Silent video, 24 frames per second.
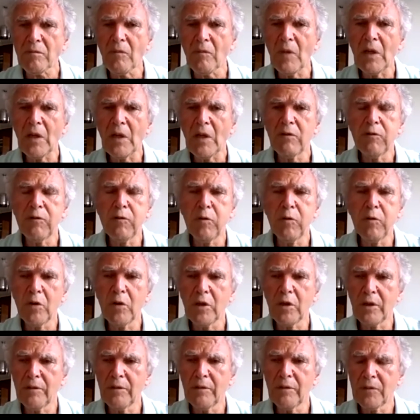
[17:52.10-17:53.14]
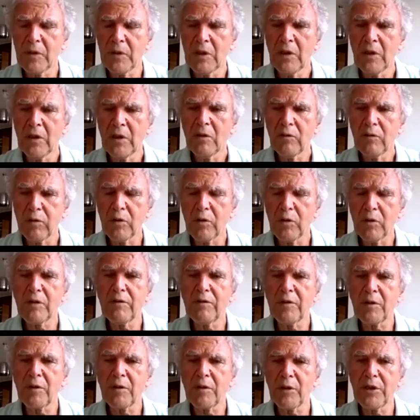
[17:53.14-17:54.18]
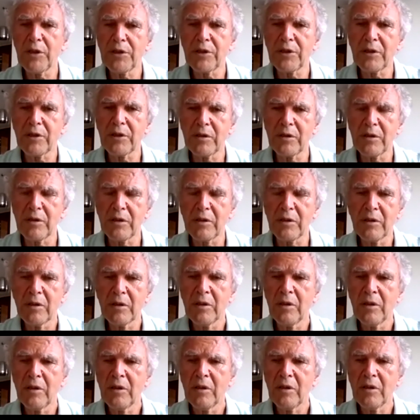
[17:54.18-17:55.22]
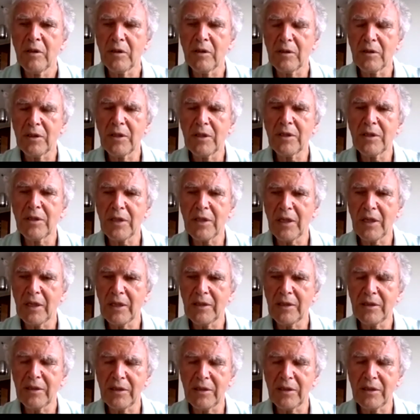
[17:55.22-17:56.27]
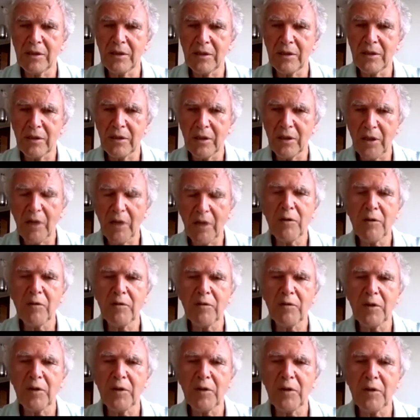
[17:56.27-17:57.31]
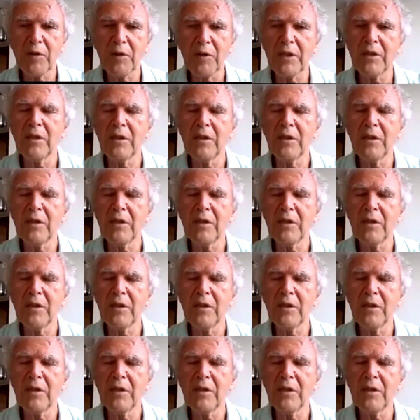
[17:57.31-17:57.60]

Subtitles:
for full information, the size is half of n.